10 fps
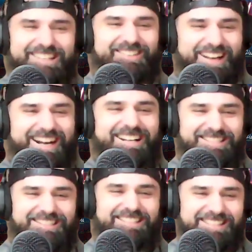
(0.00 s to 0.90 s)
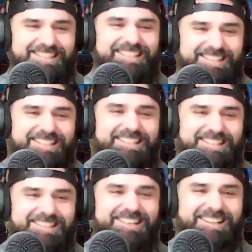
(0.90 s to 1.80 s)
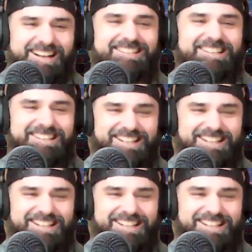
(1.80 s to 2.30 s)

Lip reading: listen to the captain for a minute. All right, we'll